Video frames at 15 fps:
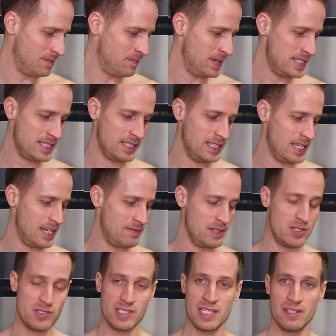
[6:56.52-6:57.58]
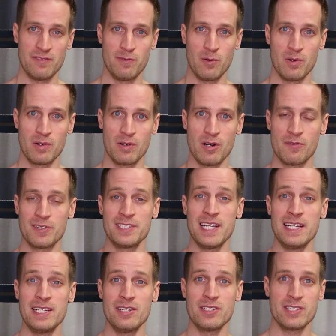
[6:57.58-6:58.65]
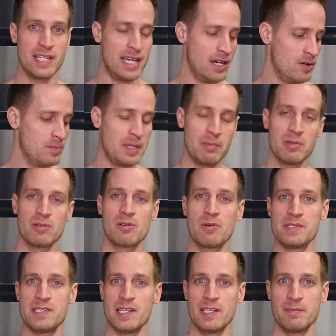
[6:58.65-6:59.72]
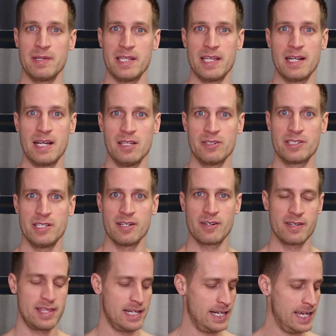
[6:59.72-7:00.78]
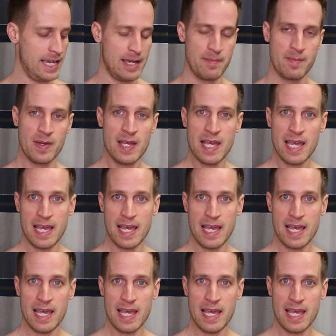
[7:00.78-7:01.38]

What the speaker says: Basically, I've been using it for over 10 years now. People are always telling me that I look younger than I am,